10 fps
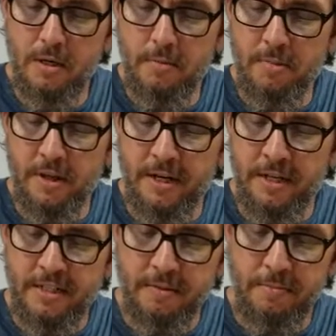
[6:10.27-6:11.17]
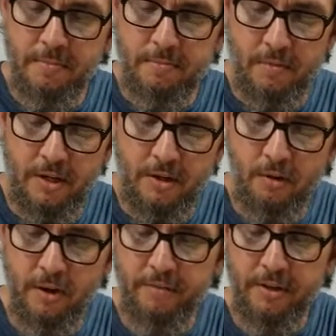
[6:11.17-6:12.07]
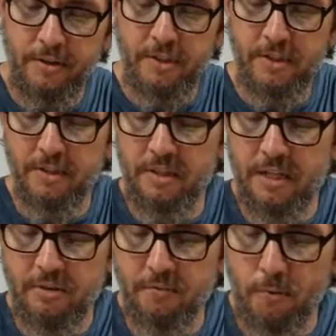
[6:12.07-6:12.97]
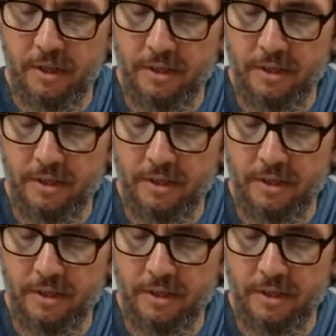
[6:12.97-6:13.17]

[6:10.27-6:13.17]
but it doesn't. You don't have to use Schedule 40 either.